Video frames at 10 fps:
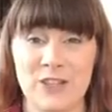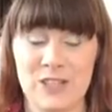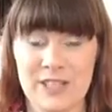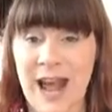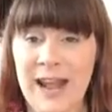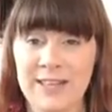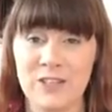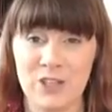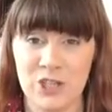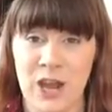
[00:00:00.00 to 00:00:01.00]
starting
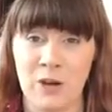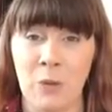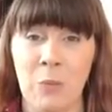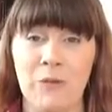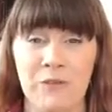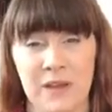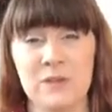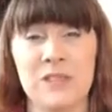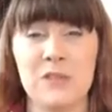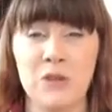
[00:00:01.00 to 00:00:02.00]
to journal but feel
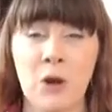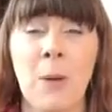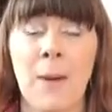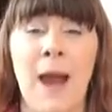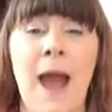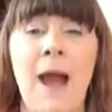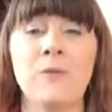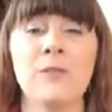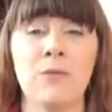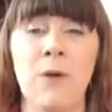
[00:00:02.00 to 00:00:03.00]
stuck about how
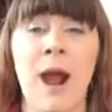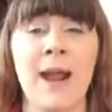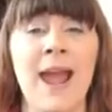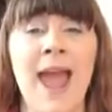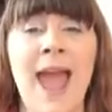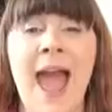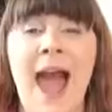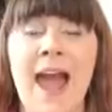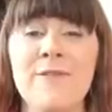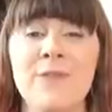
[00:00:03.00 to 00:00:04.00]
to write,
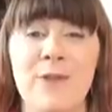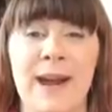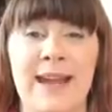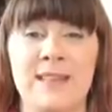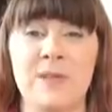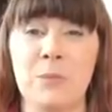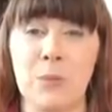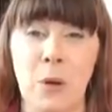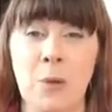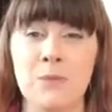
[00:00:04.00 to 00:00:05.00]
I've created some
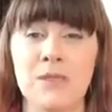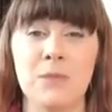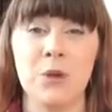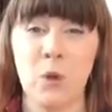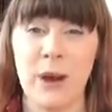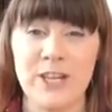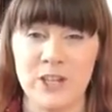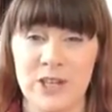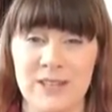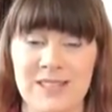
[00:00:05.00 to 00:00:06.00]
prompts, some
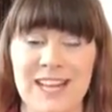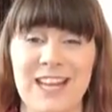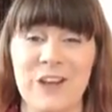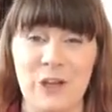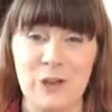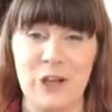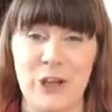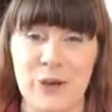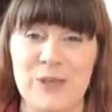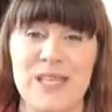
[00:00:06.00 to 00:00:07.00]
questions that you can
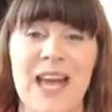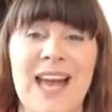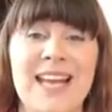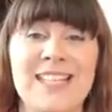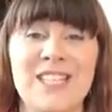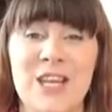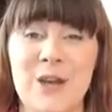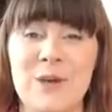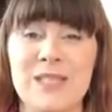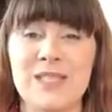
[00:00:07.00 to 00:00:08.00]
use
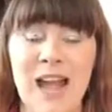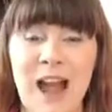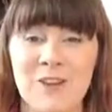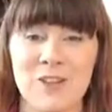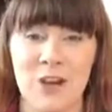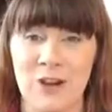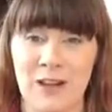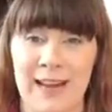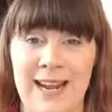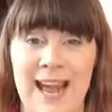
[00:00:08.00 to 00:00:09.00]
to start
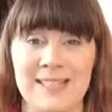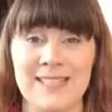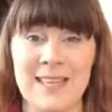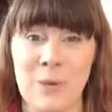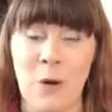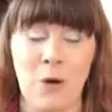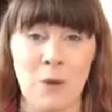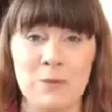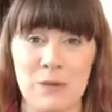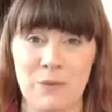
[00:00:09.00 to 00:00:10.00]
journaling and see what
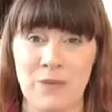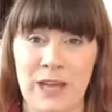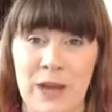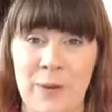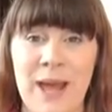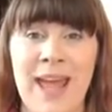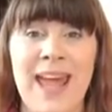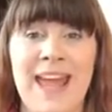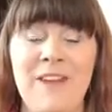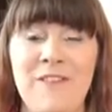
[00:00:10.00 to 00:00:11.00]
comes up for you.
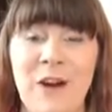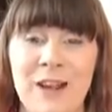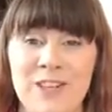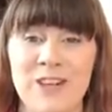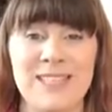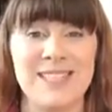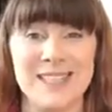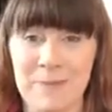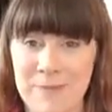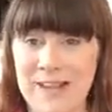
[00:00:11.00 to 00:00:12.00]
If you're interested,
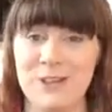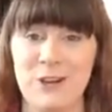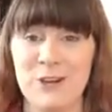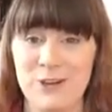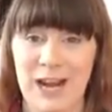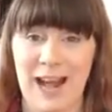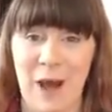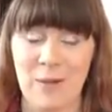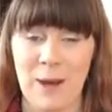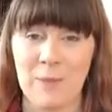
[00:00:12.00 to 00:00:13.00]
then make sure you check
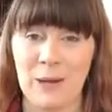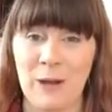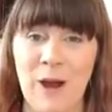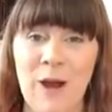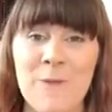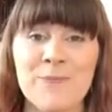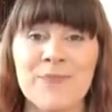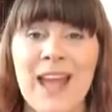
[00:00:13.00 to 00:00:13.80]
out that below,